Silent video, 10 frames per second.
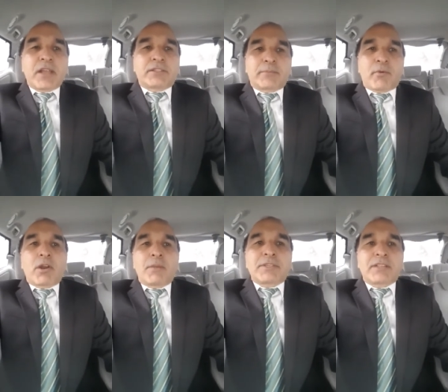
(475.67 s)
The
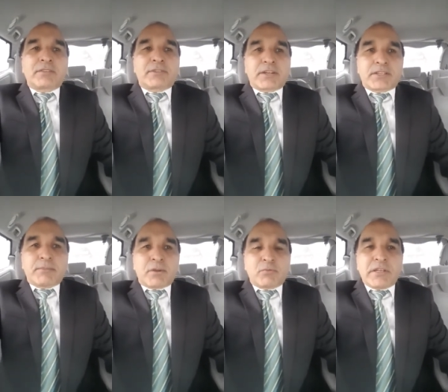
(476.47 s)
problem is that, for
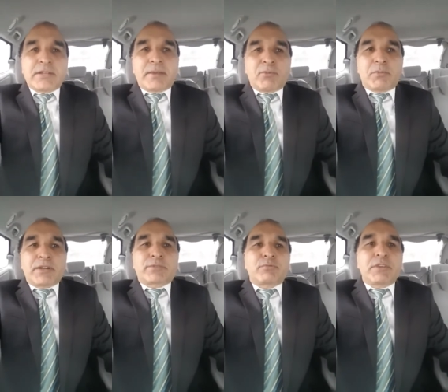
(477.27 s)
example, we
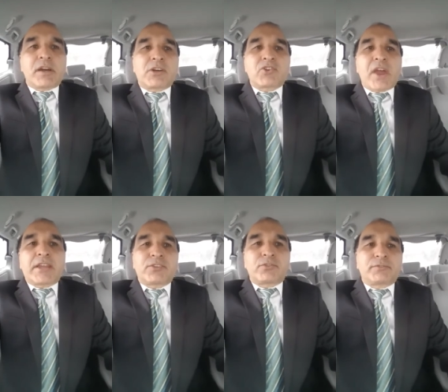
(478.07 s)
diplomats, we are
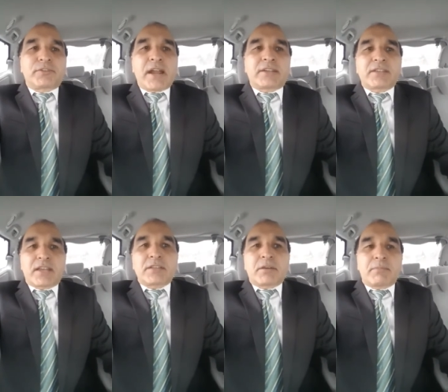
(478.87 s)
trying to fight the
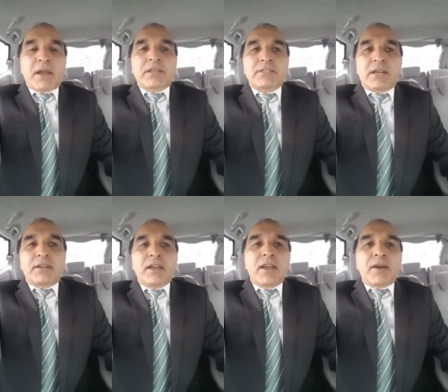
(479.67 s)
case of
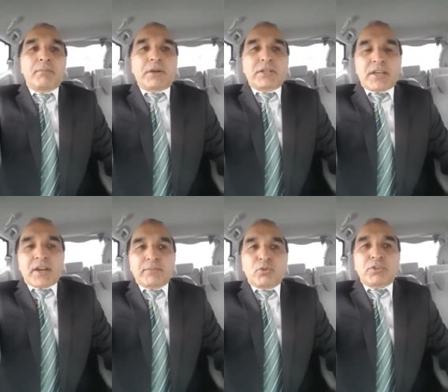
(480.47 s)
Pakistan, but there
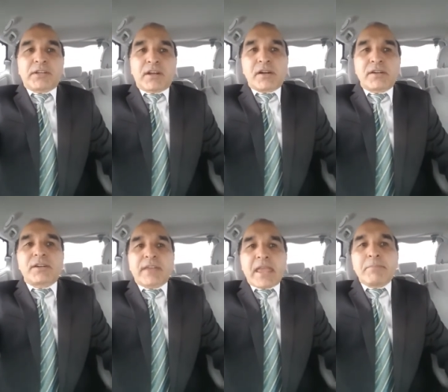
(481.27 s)
are more than
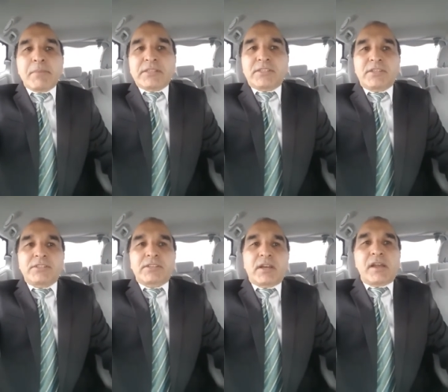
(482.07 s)
100
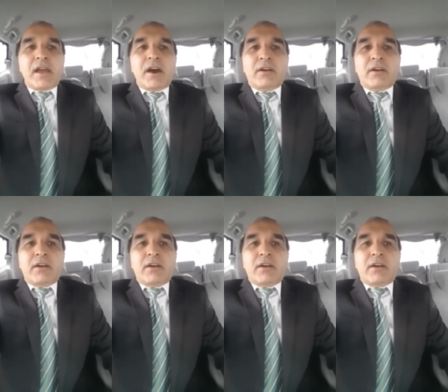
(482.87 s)
embassies or